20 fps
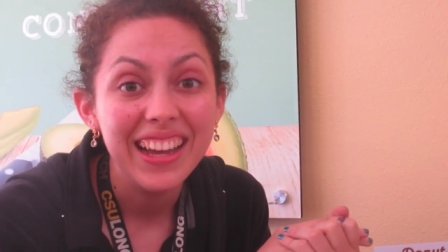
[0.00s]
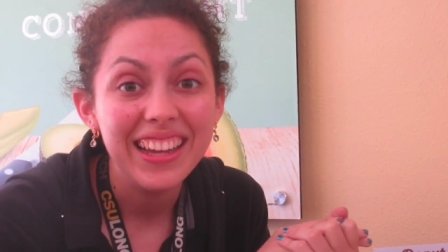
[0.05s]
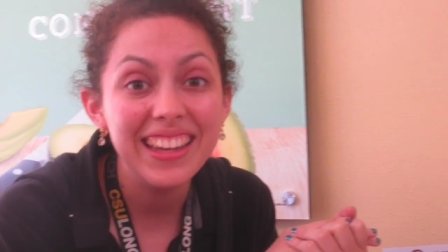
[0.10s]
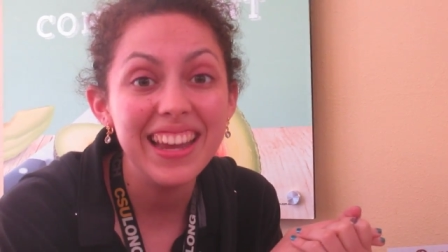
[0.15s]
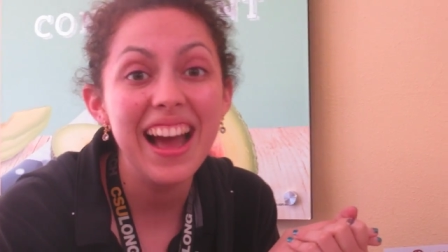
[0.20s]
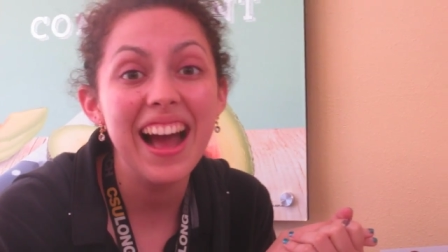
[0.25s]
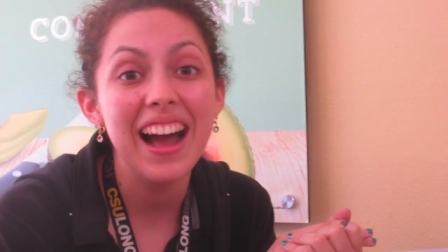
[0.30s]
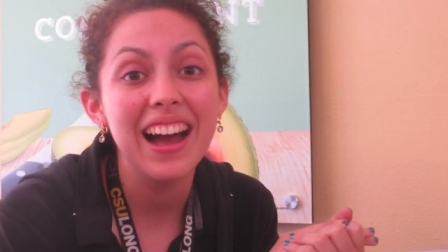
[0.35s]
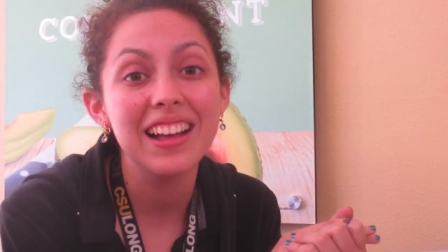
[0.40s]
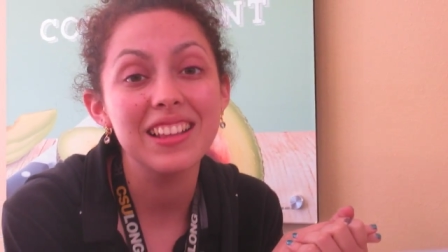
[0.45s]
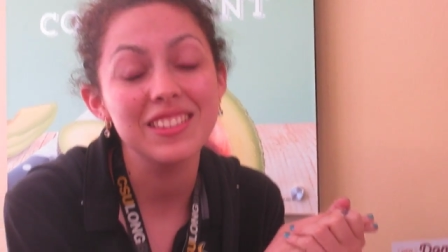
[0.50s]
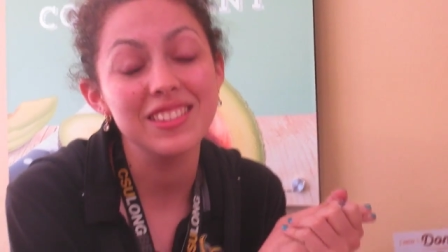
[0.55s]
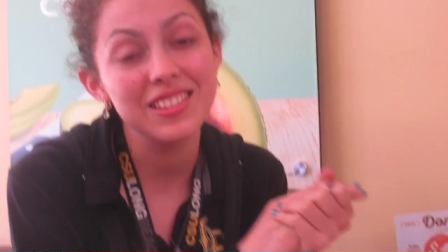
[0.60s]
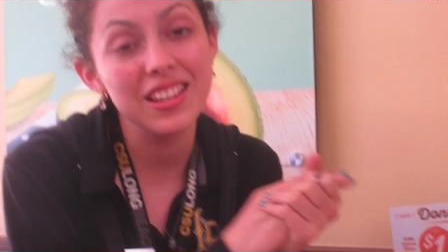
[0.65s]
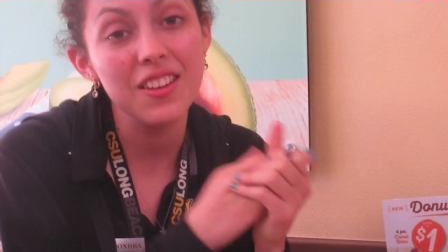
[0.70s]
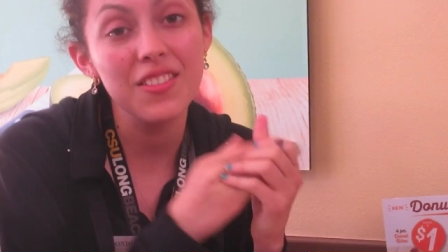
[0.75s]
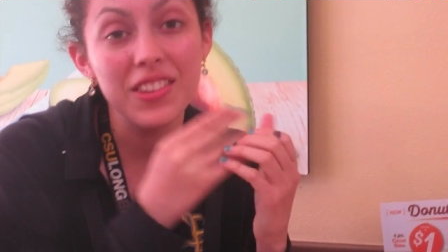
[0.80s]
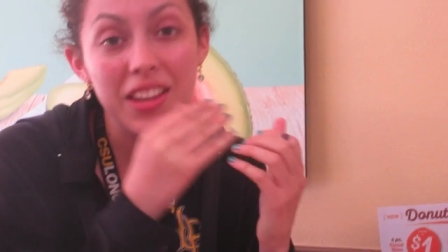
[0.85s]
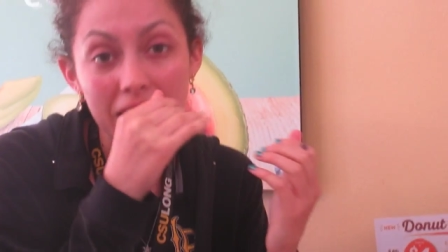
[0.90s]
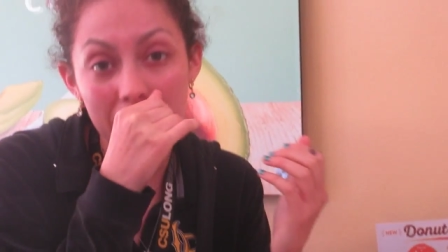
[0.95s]
yeah,
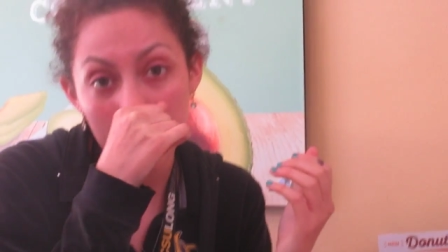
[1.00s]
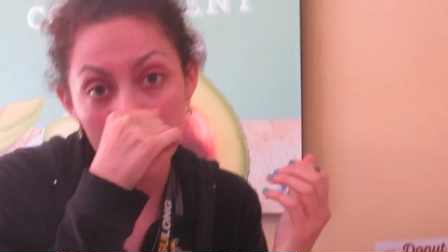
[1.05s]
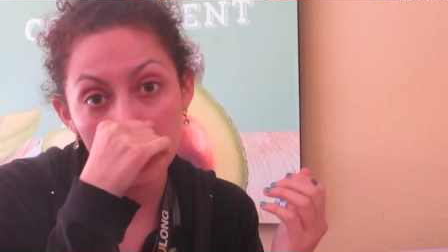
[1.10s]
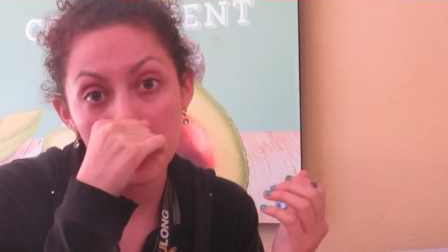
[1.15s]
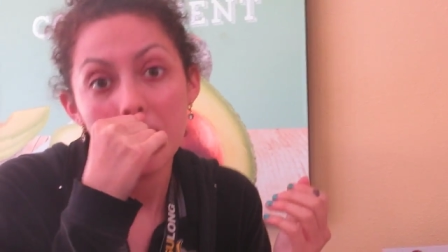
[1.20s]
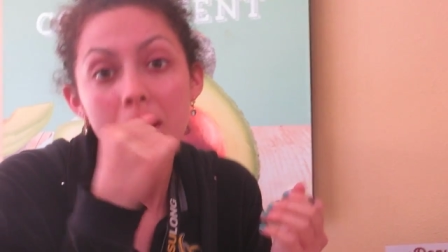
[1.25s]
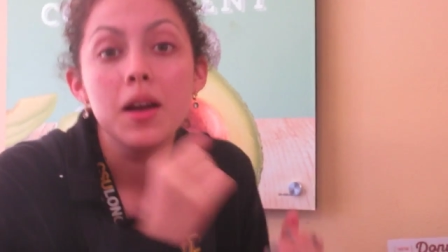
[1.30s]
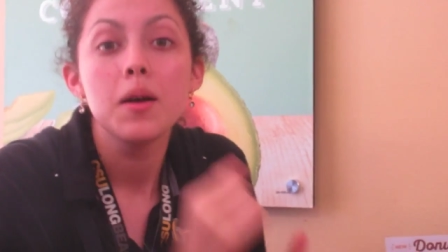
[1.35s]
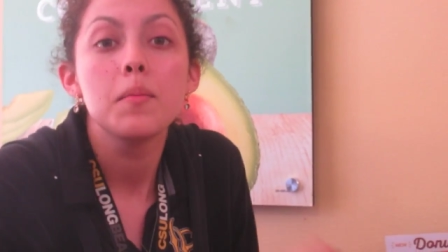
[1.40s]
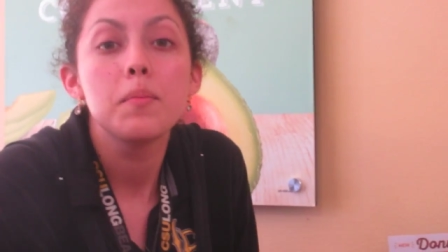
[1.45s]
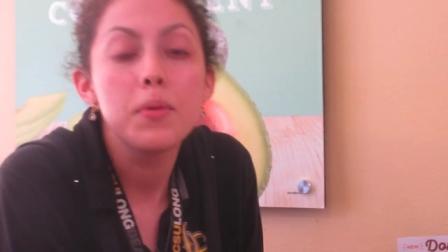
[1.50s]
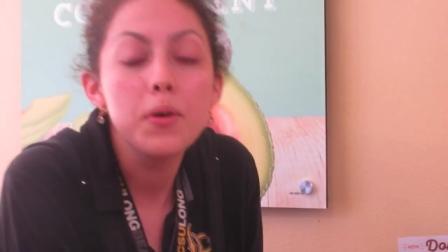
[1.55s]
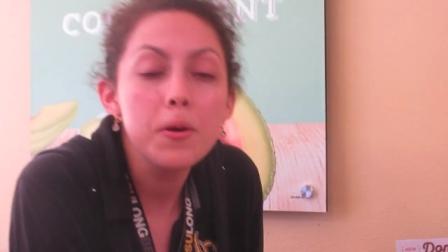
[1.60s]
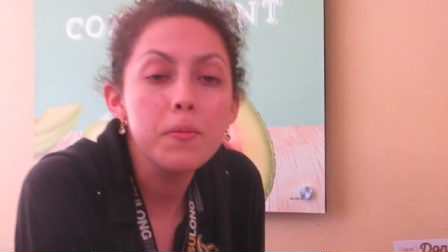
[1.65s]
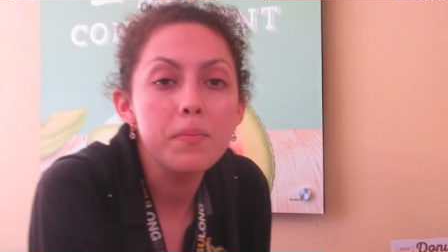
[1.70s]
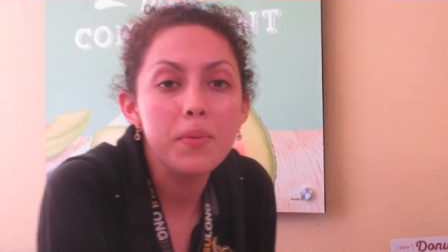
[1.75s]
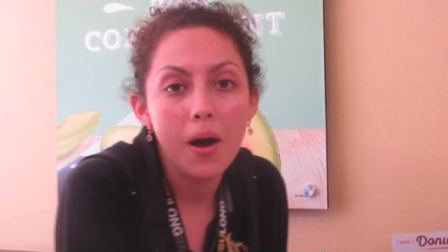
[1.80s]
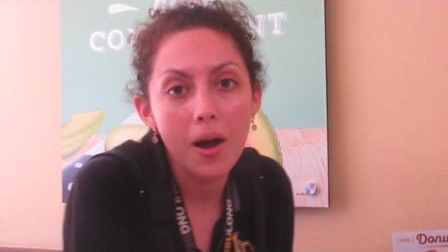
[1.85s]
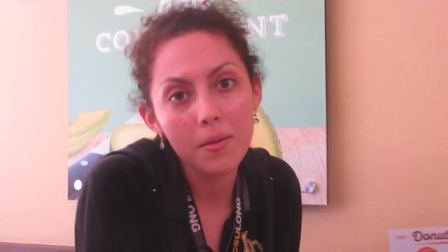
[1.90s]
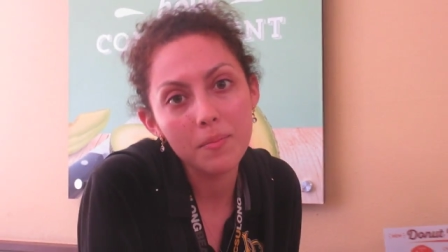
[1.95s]
instead of getting
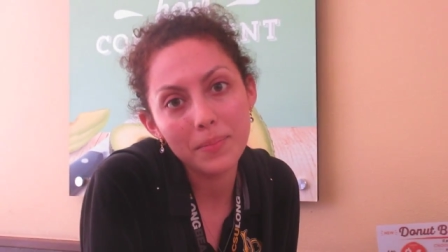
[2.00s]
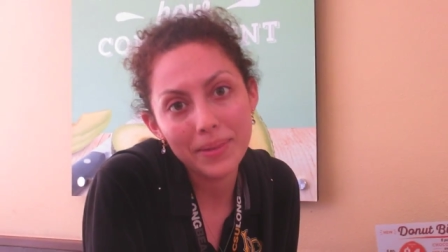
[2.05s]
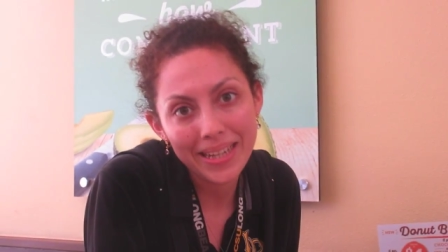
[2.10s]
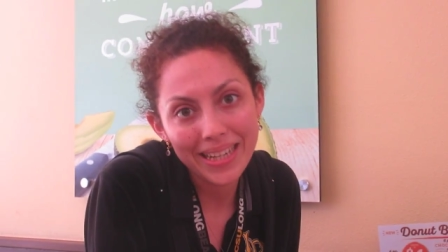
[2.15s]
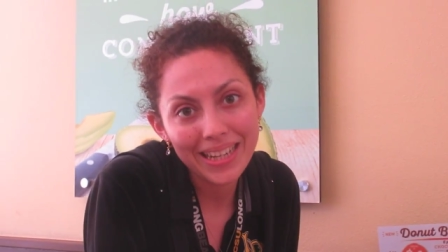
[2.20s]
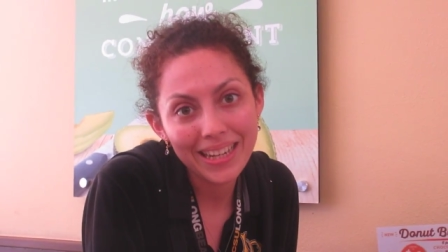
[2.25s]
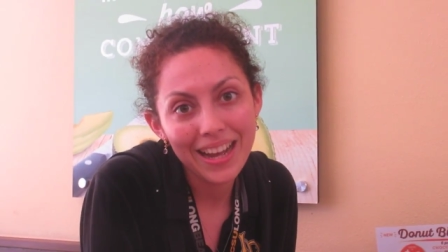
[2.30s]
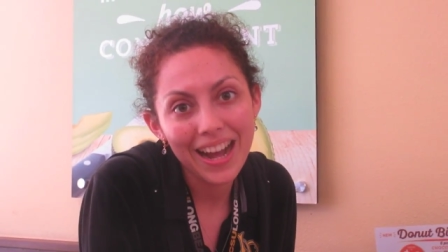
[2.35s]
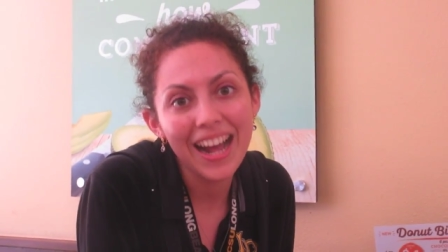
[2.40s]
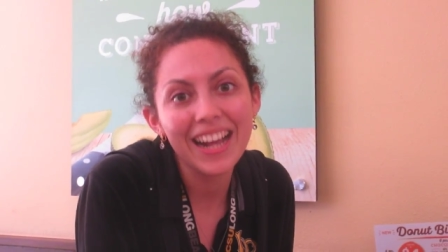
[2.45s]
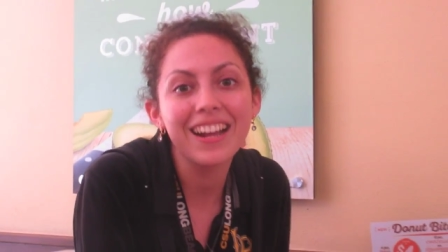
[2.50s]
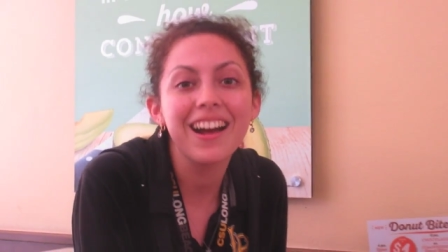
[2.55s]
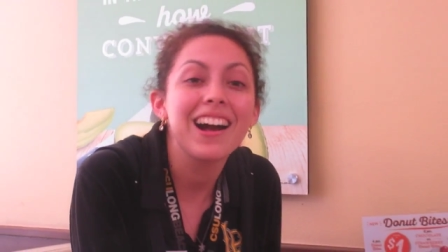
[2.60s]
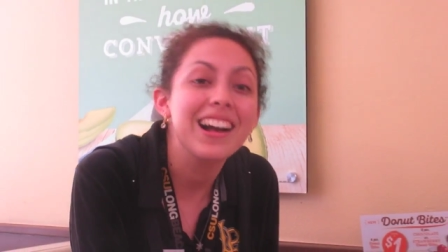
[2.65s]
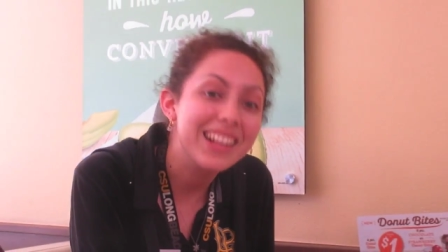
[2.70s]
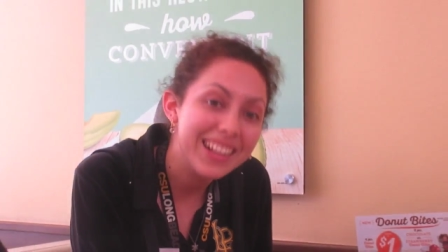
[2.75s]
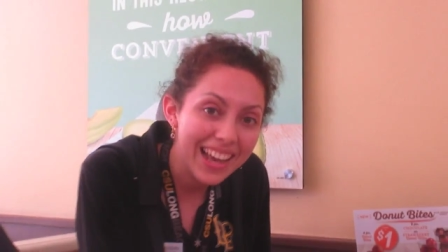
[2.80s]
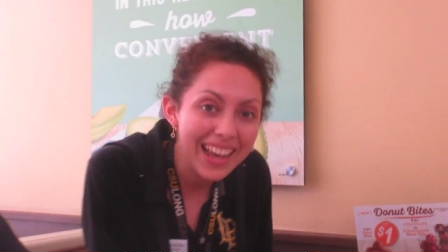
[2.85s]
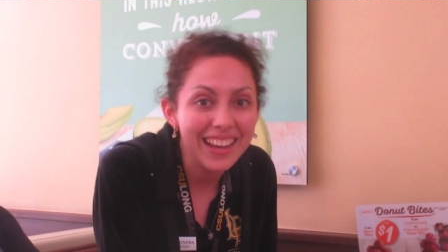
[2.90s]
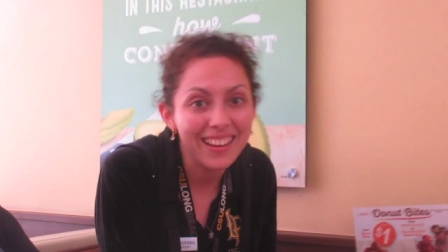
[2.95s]
poop on me, I
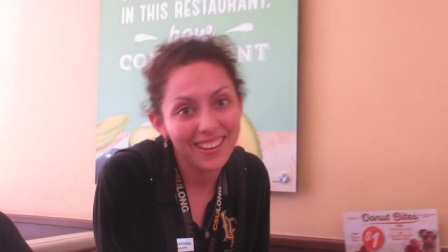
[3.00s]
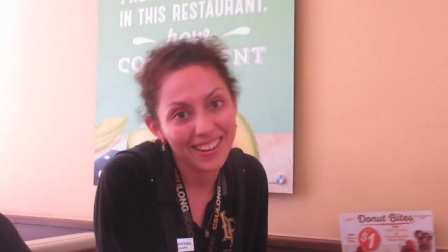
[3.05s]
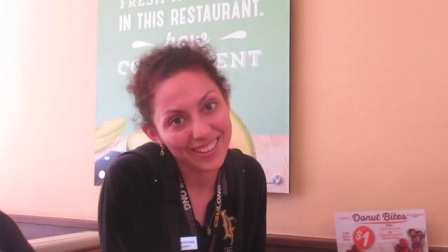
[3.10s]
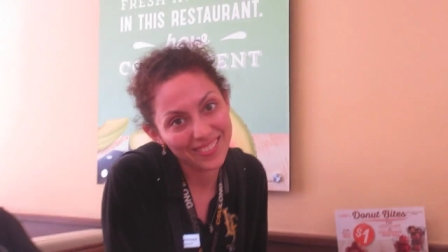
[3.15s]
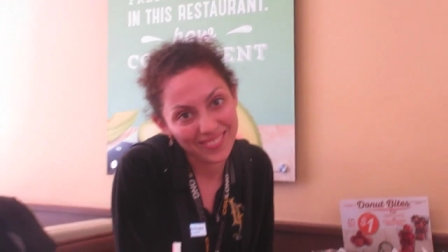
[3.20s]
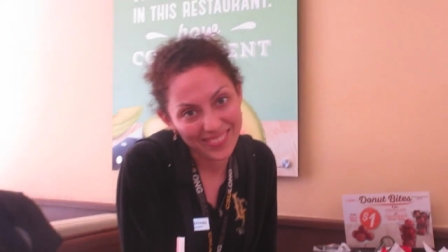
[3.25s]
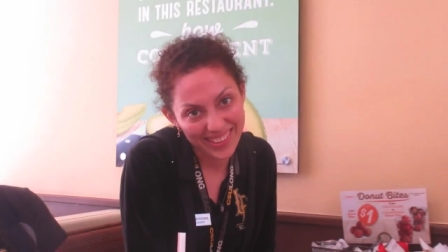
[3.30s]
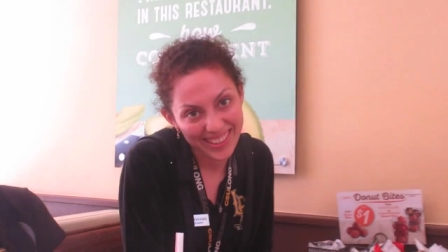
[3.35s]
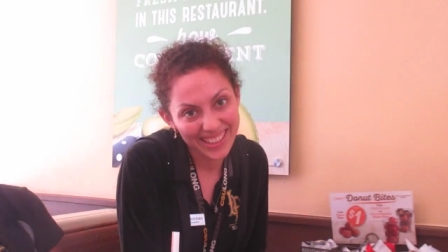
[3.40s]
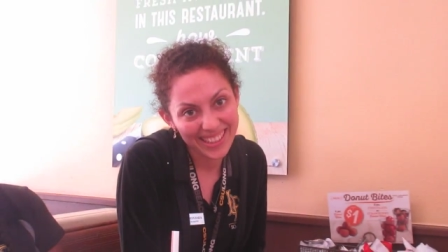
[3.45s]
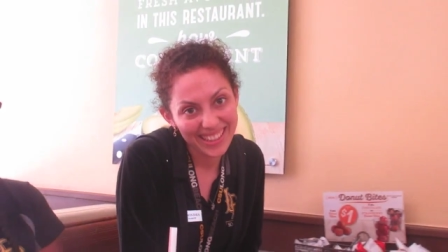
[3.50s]
got cake on me.